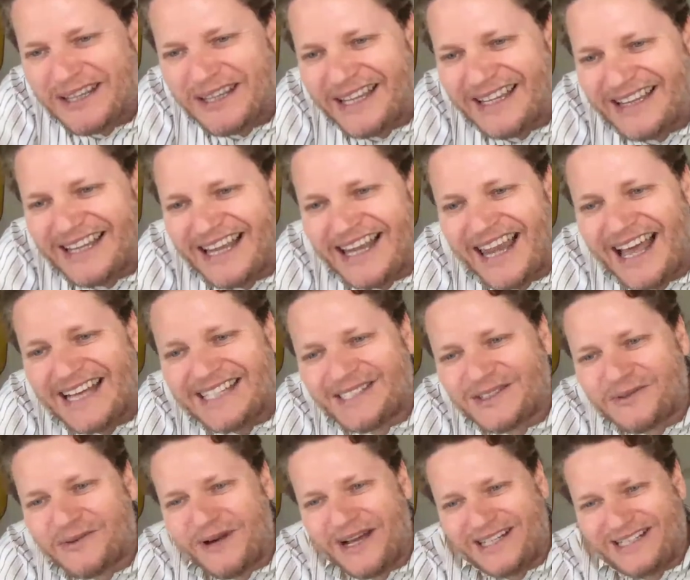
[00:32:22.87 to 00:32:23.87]
The
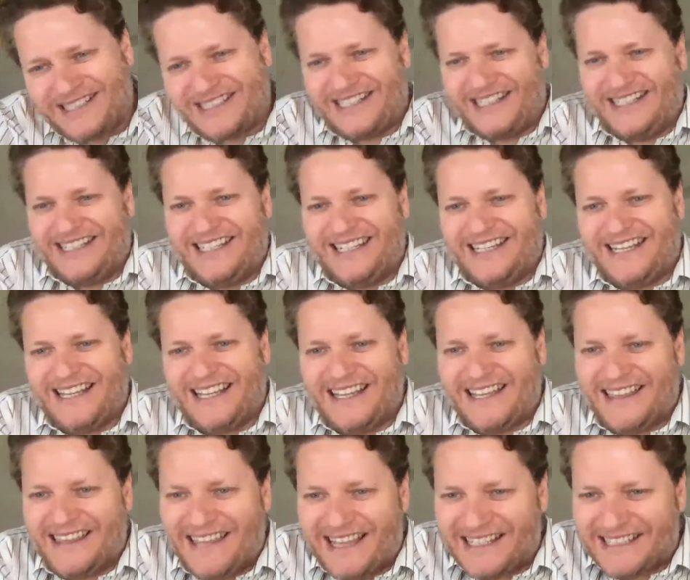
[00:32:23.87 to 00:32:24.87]
last
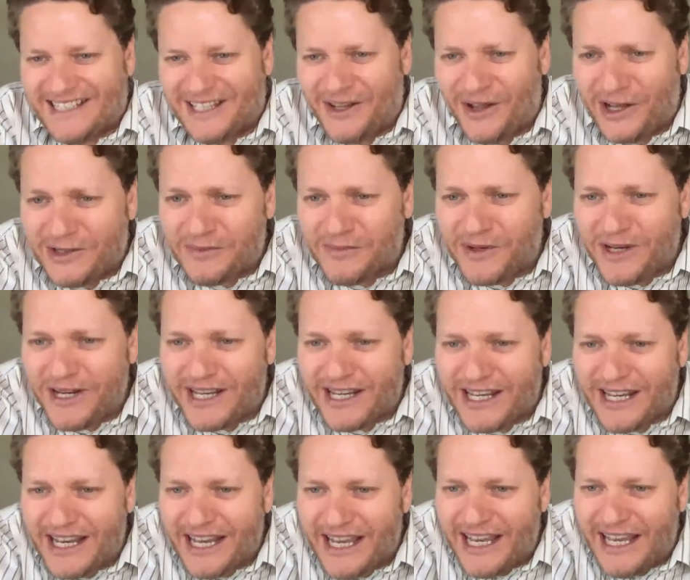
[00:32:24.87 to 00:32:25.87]
question. Thanks a lot,
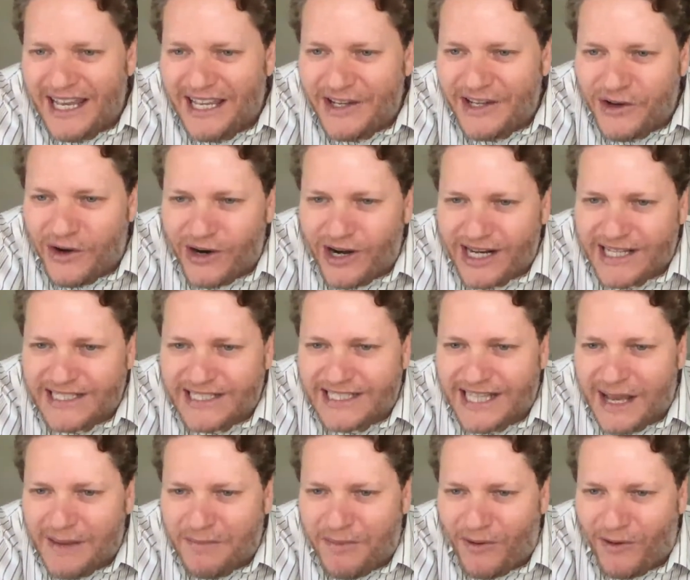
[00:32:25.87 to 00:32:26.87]
Monique. In your
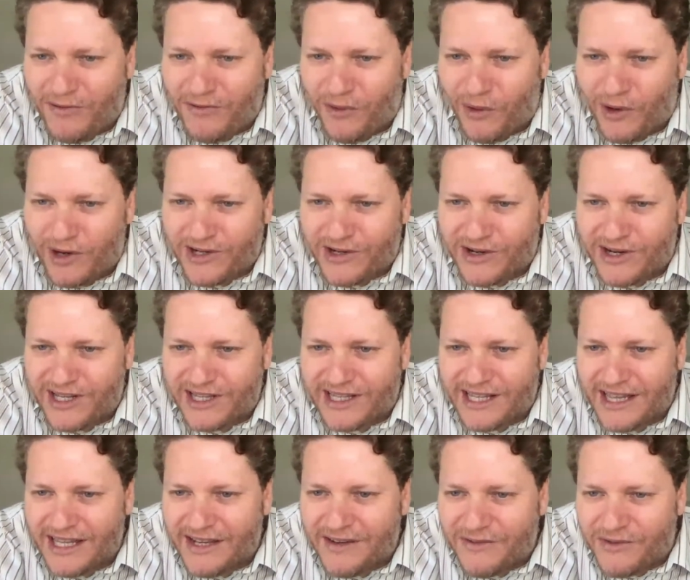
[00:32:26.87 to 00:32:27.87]
example of order and
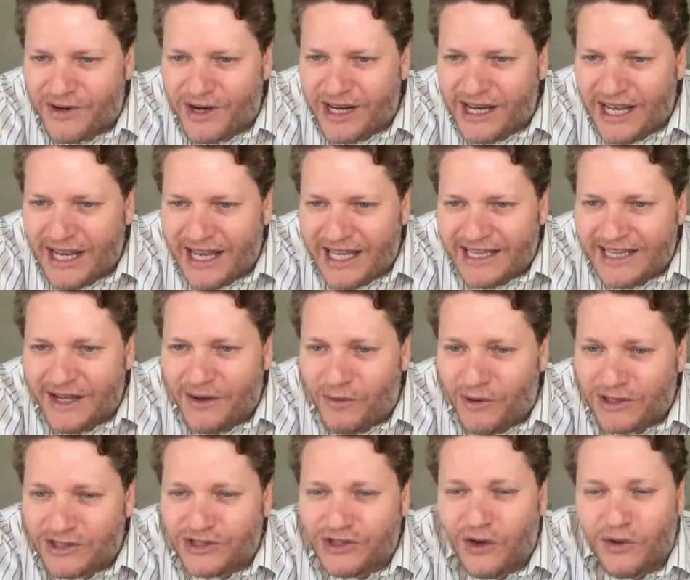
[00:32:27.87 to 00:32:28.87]
delivery, there
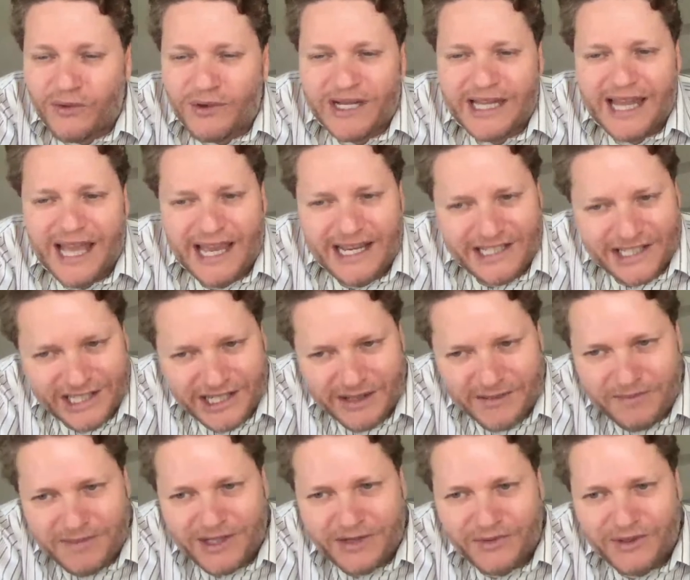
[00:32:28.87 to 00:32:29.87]
was no
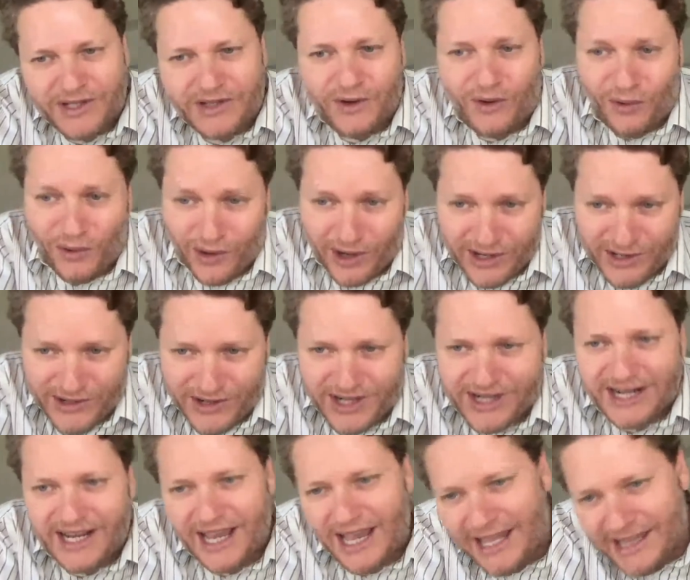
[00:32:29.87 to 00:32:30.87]
relation between
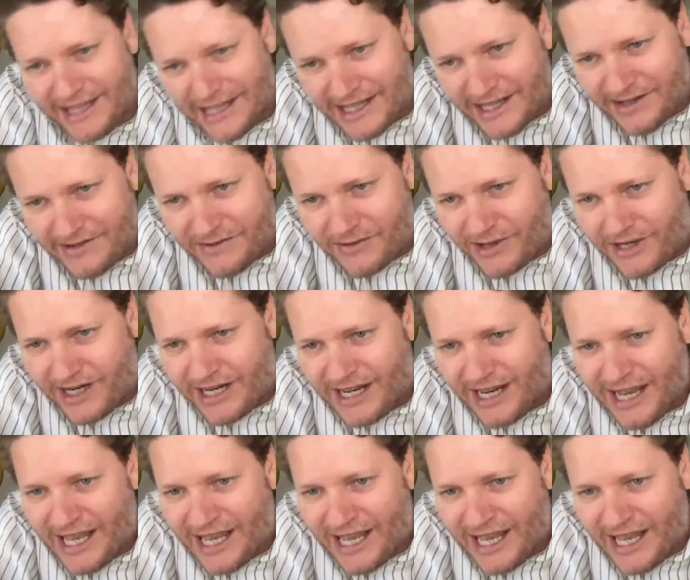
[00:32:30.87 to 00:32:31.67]
order and delivery.